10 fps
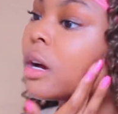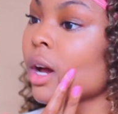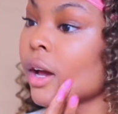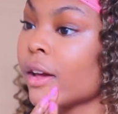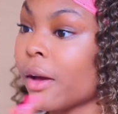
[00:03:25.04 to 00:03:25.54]

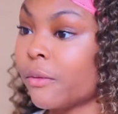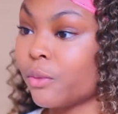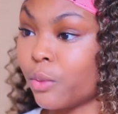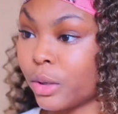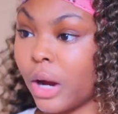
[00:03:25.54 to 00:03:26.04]

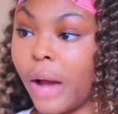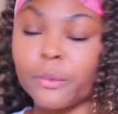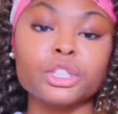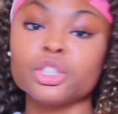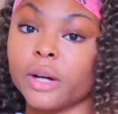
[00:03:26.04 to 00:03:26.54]
I
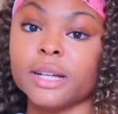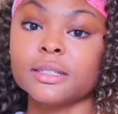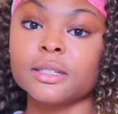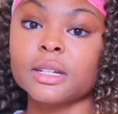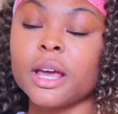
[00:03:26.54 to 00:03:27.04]
was
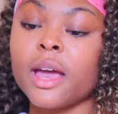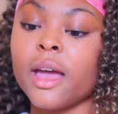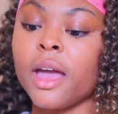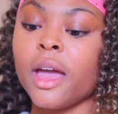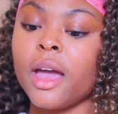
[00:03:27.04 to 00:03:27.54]
stressed
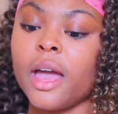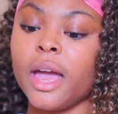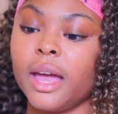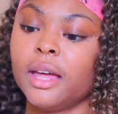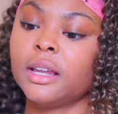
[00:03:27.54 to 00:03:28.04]

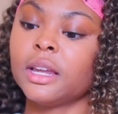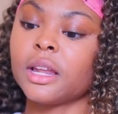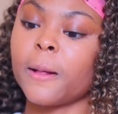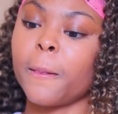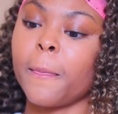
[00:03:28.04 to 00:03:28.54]

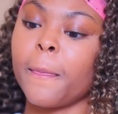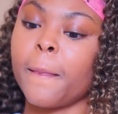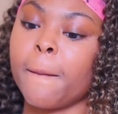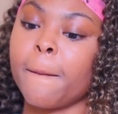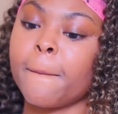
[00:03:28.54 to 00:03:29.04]

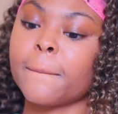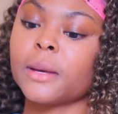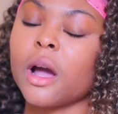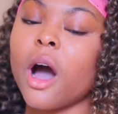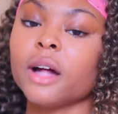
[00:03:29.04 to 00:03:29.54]
and
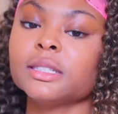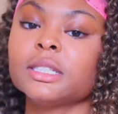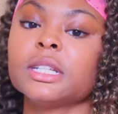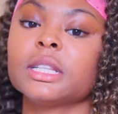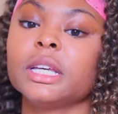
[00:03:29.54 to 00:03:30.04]

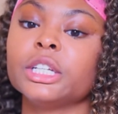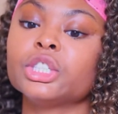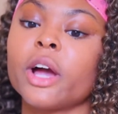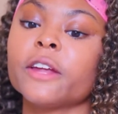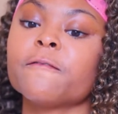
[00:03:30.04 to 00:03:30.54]
constantly
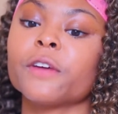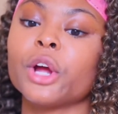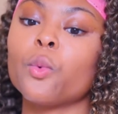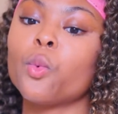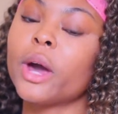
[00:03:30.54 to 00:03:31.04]
trying to figure
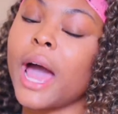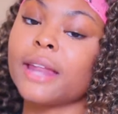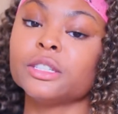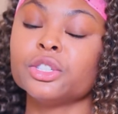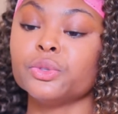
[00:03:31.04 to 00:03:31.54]
out what I
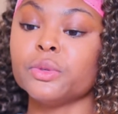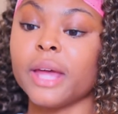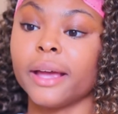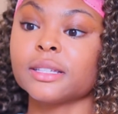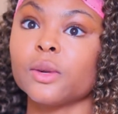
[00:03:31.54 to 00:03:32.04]
need to do
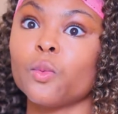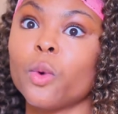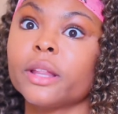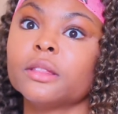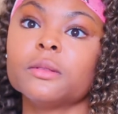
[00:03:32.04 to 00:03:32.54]
next and
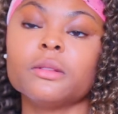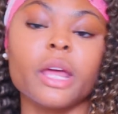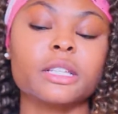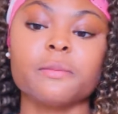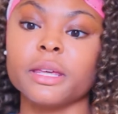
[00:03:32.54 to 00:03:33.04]
what
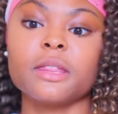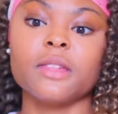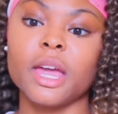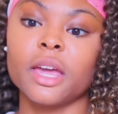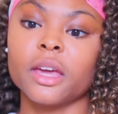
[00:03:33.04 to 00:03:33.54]
next big
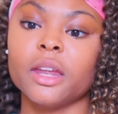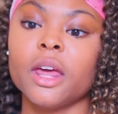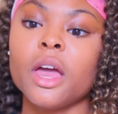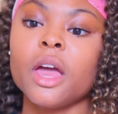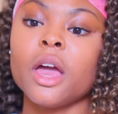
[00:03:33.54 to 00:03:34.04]
thing. And
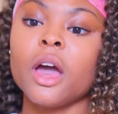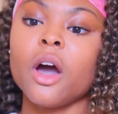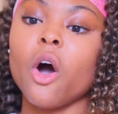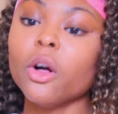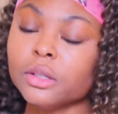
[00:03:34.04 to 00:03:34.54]

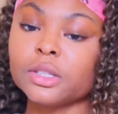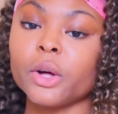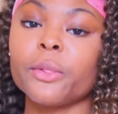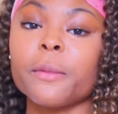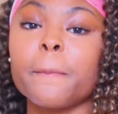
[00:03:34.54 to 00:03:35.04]

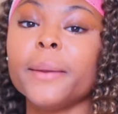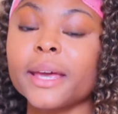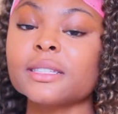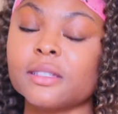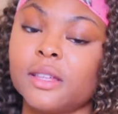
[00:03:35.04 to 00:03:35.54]
also the
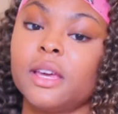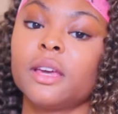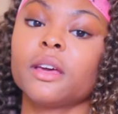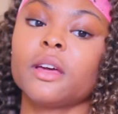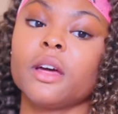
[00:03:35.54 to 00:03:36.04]
biggest
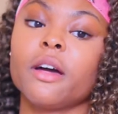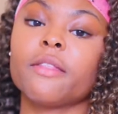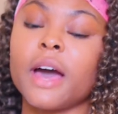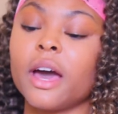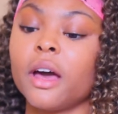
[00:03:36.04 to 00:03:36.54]
thing
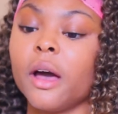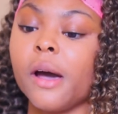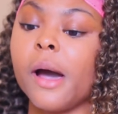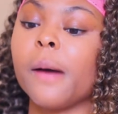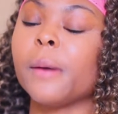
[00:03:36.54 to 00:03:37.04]

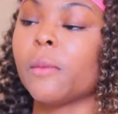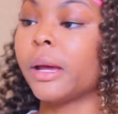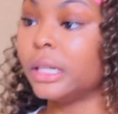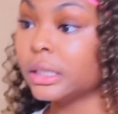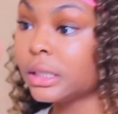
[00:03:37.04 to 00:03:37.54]
about my
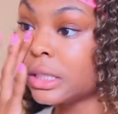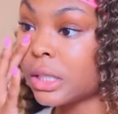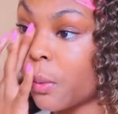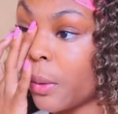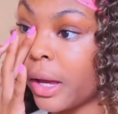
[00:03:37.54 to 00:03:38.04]
distance
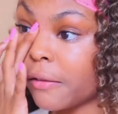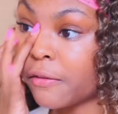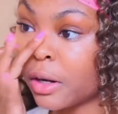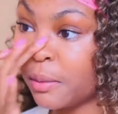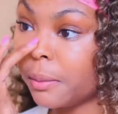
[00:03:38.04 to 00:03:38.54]
away
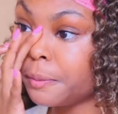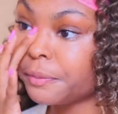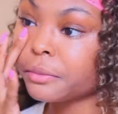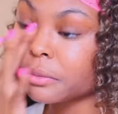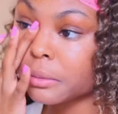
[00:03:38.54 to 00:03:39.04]
from
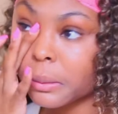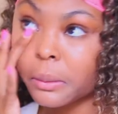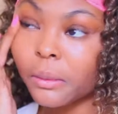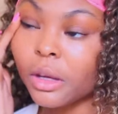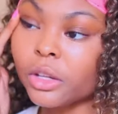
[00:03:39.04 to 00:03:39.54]

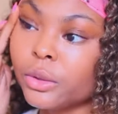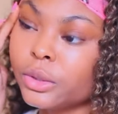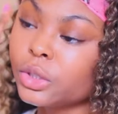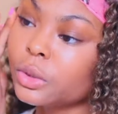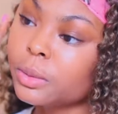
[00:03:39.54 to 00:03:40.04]

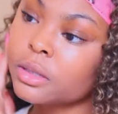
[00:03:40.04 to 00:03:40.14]
YouTube